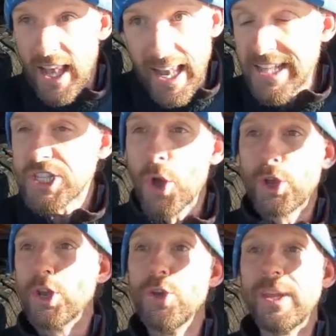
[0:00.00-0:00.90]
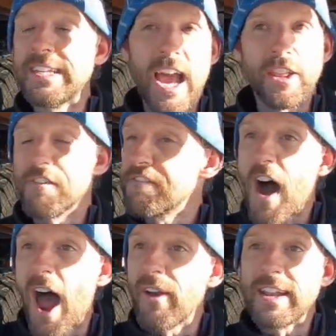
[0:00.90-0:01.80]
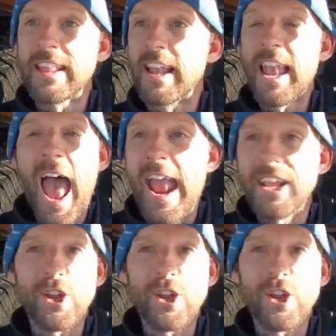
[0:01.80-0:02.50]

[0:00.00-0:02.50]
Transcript: Let's go canoeing down to the far end of the lake.